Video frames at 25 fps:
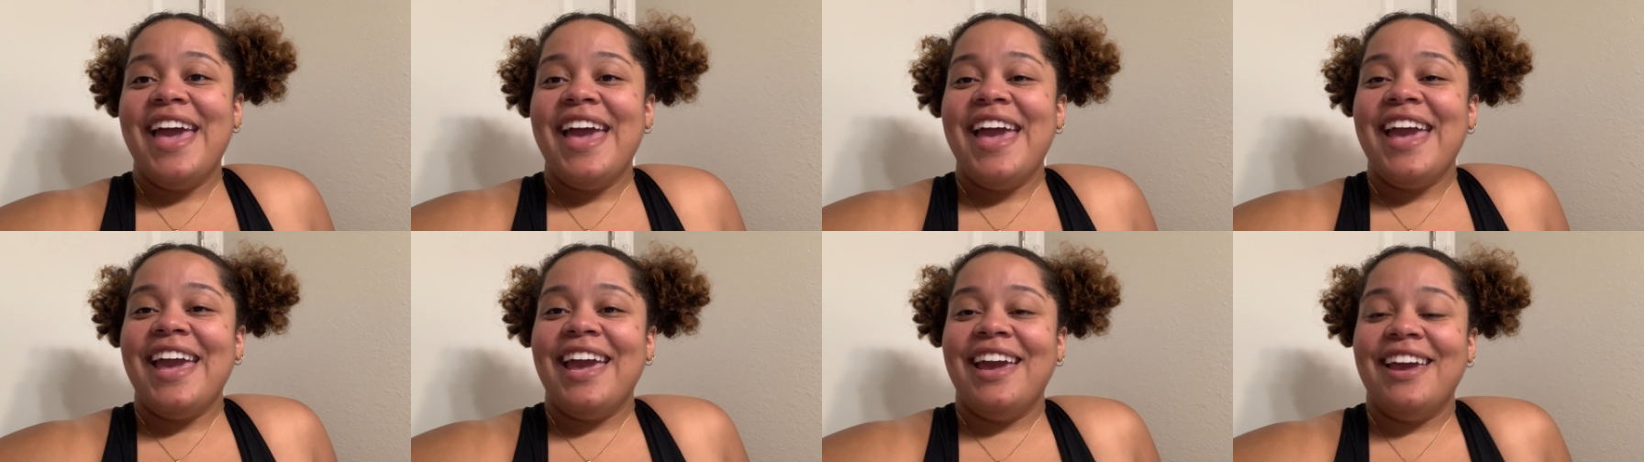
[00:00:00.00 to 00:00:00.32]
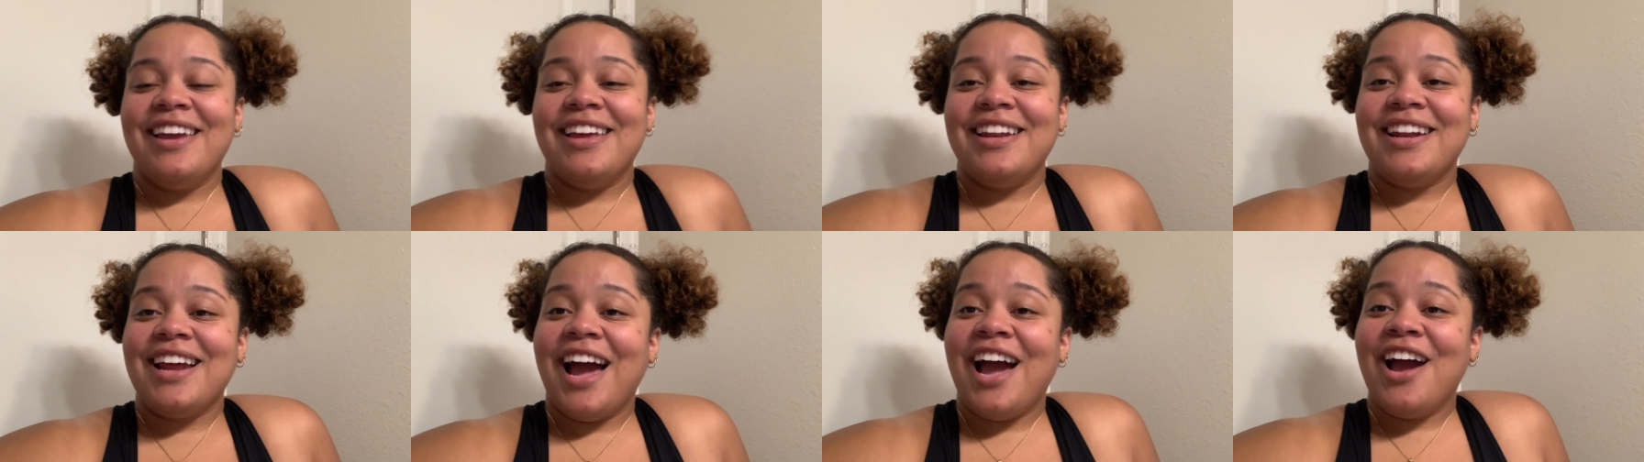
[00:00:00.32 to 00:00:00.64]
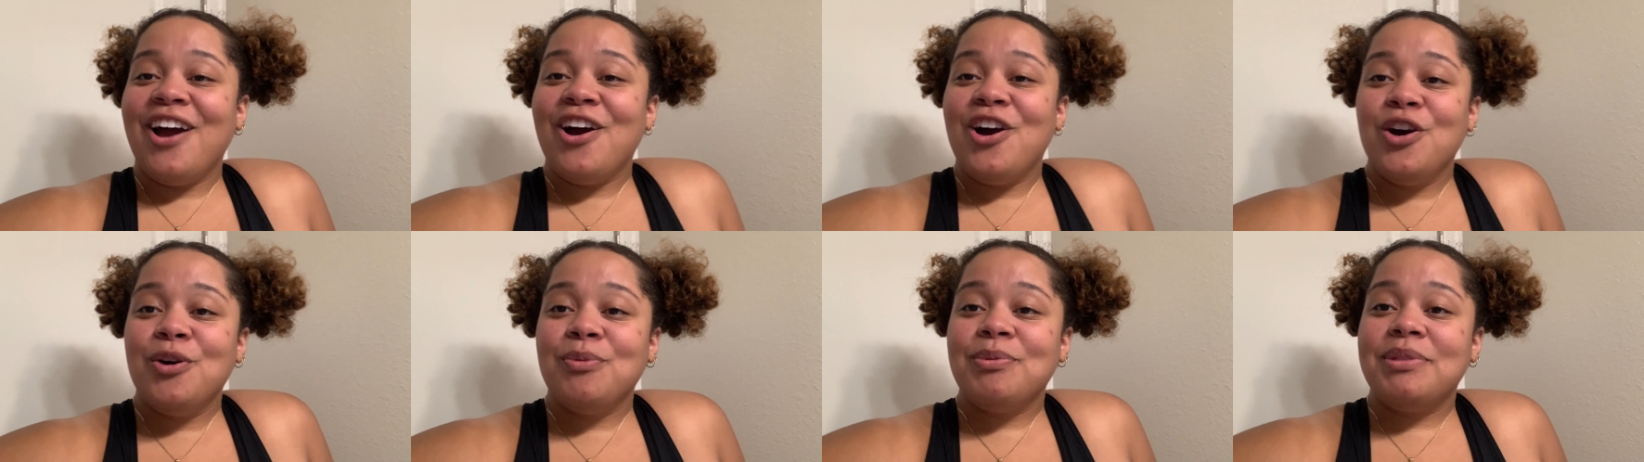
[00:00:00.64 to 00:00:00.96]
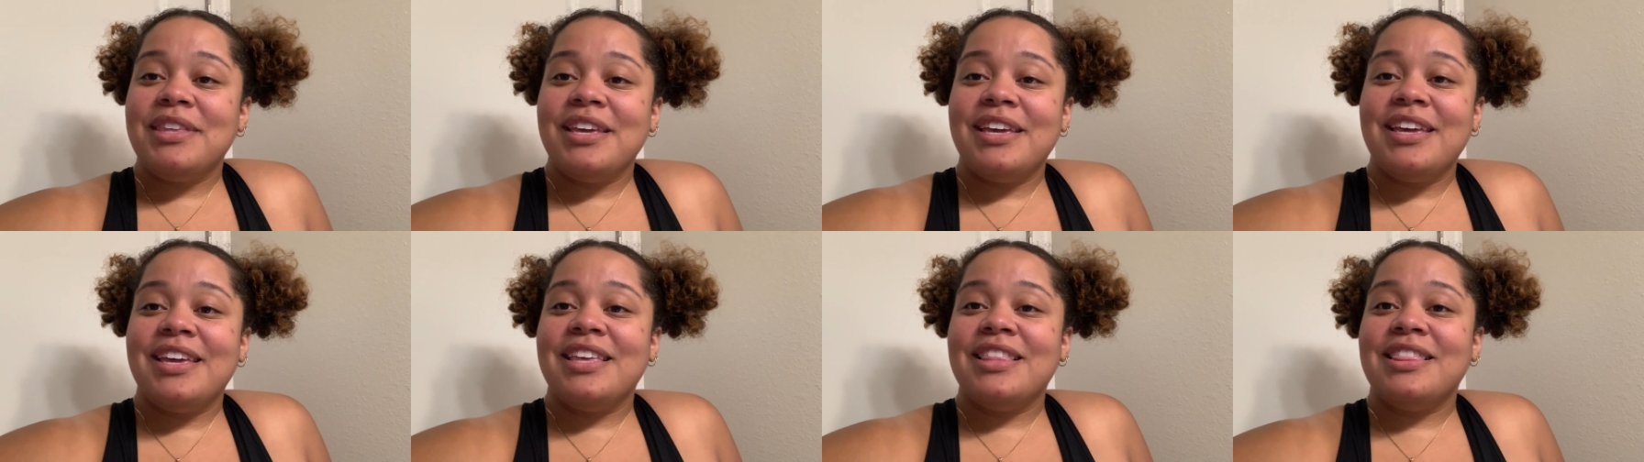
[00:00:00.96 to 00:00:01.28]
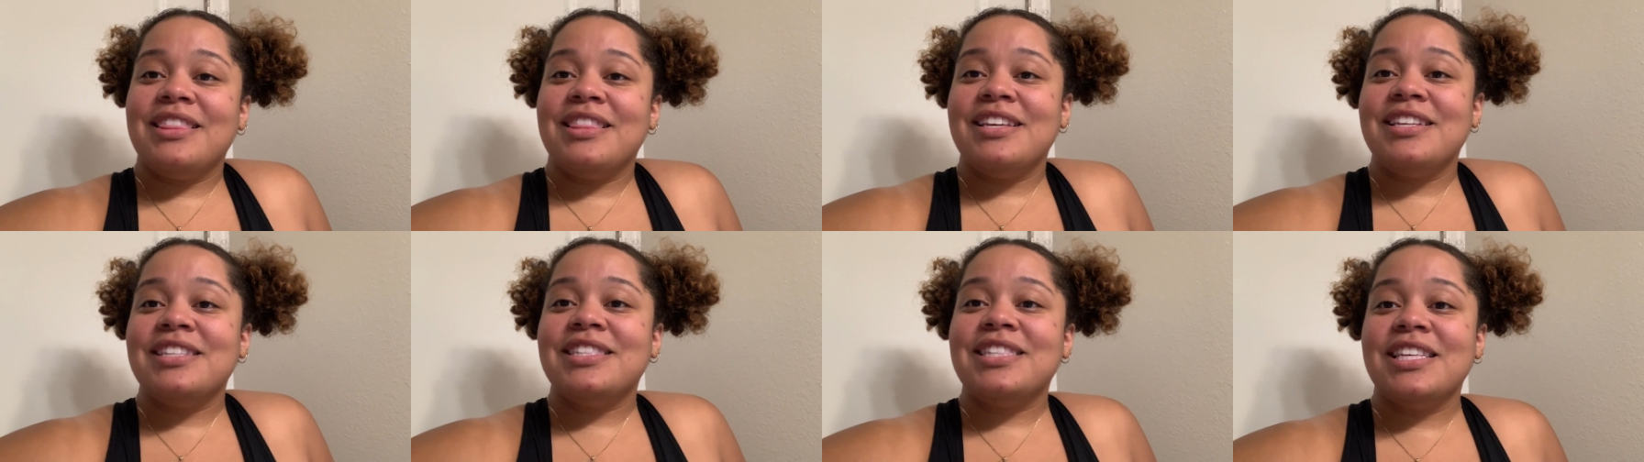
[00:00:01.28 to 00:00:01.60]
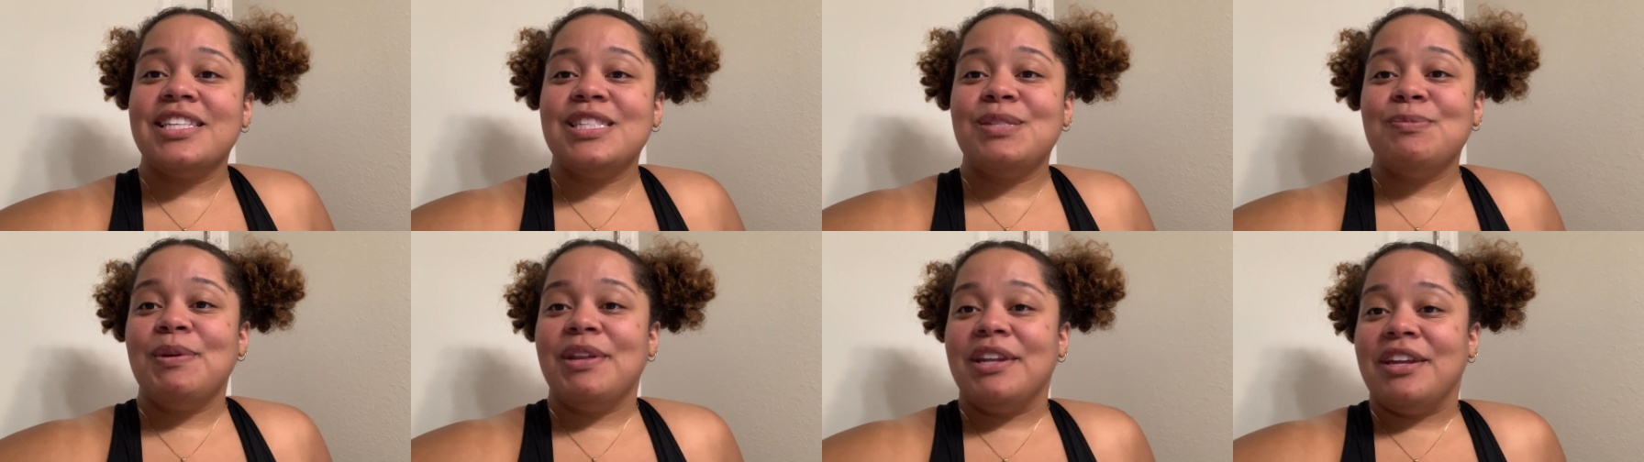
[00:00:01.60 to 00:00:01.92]
And I hope that this
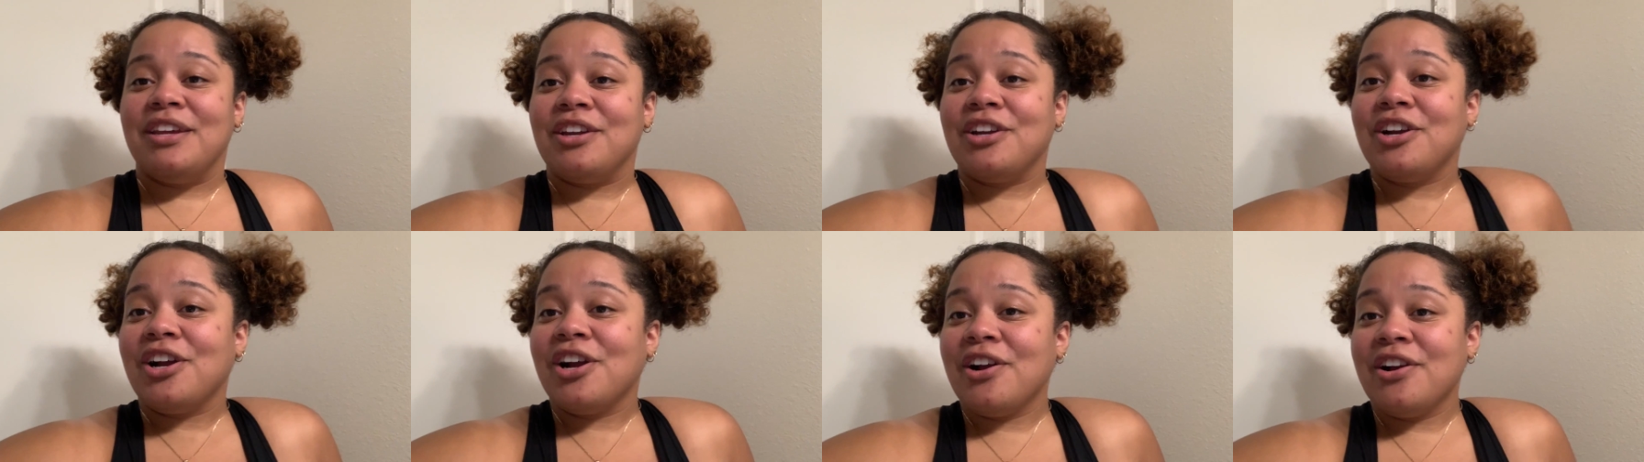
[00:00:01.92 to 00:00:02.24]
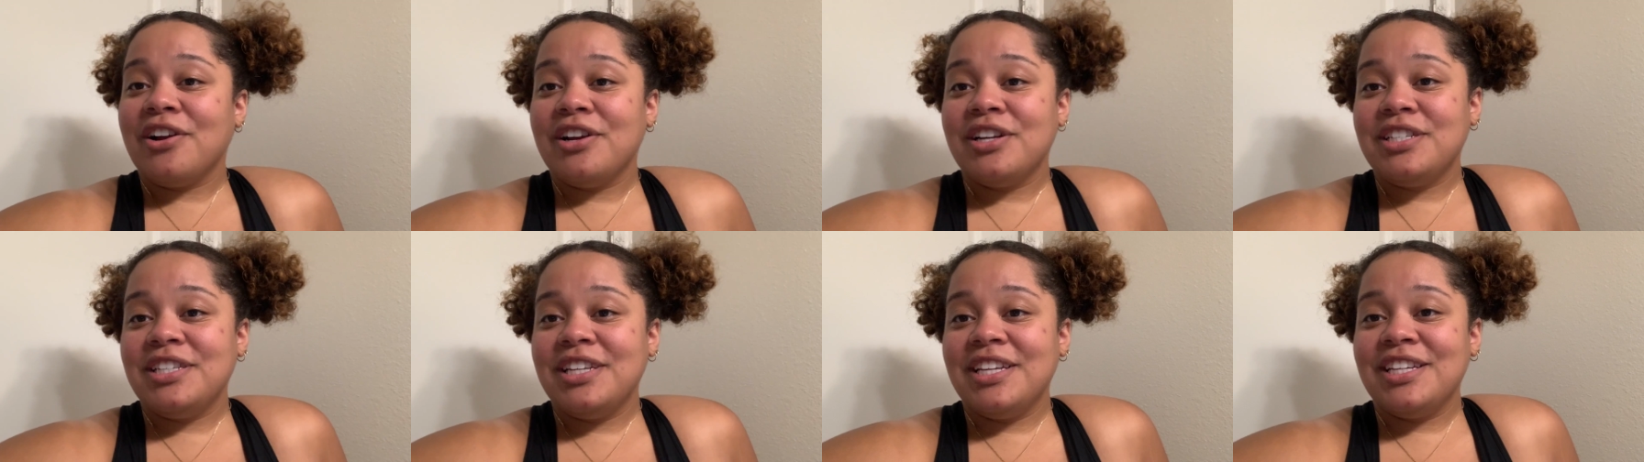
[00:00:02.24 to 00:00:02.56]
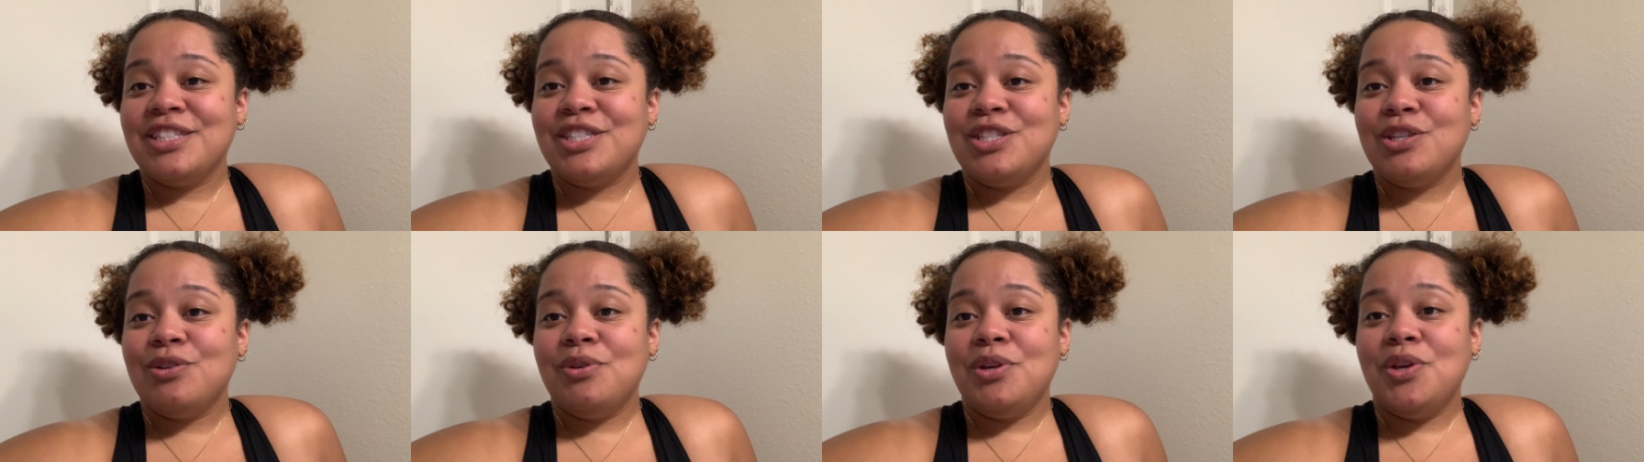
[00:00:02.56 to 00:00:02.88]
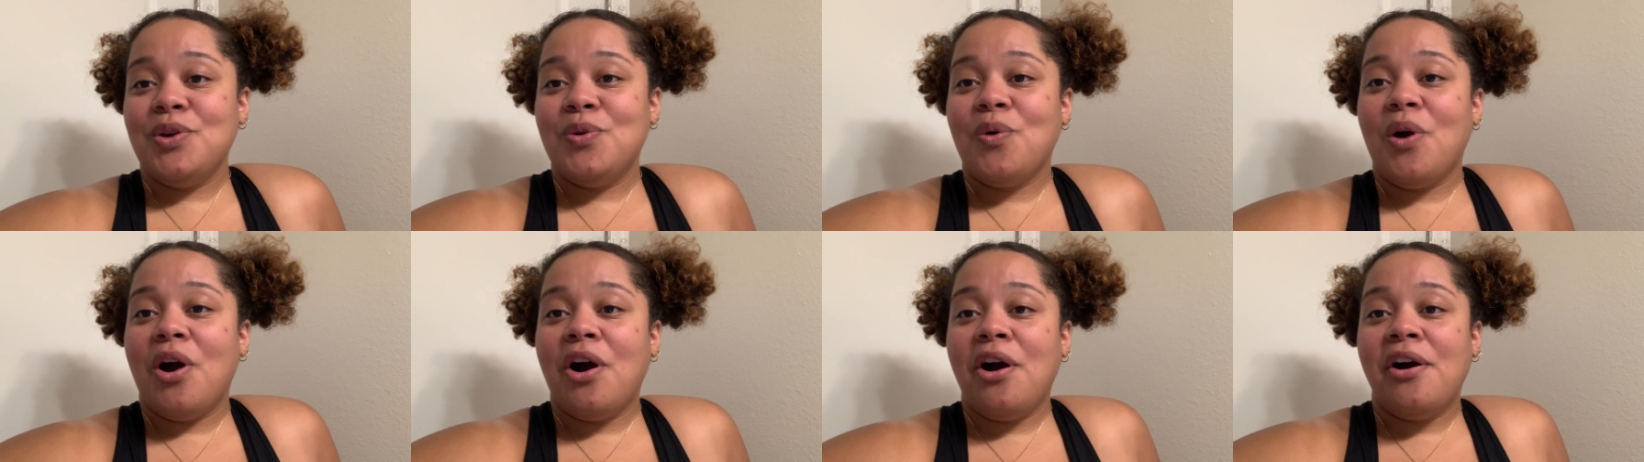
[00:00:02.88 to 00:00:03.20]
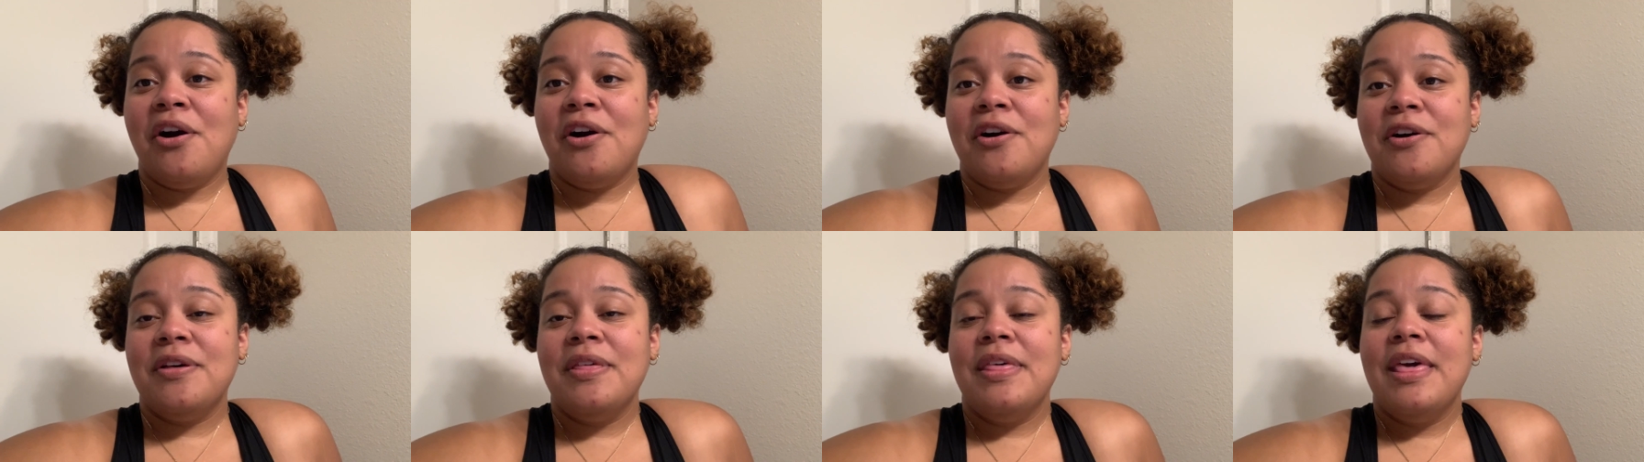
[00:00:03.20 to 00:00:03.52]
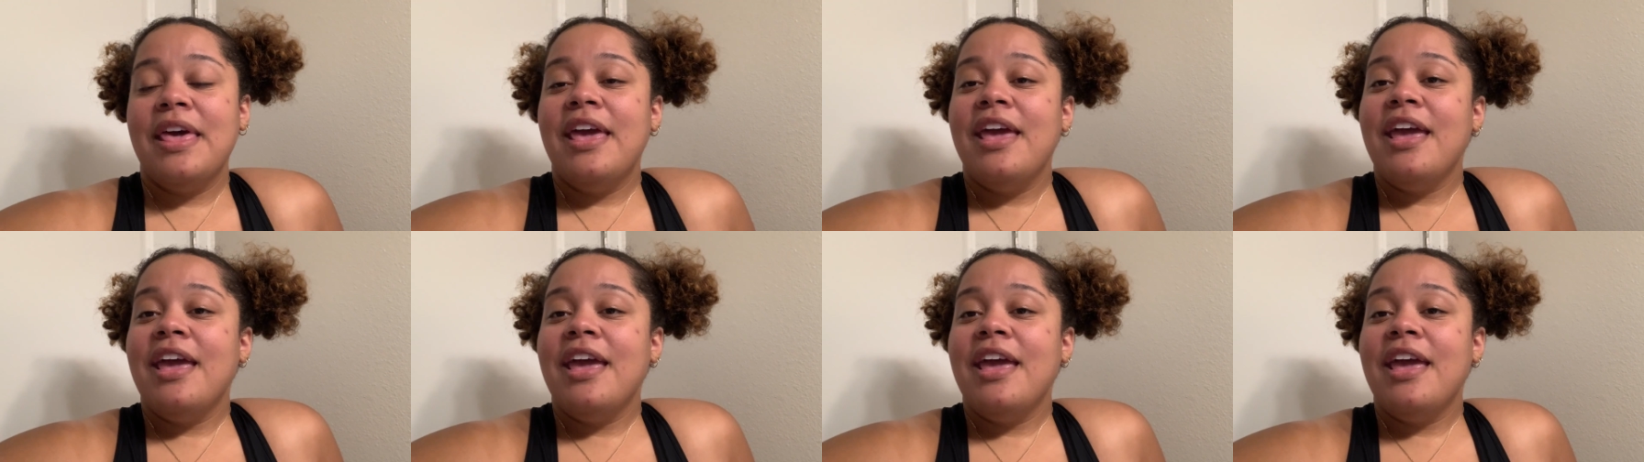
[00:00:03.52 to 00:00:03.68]
has been encouraging to you all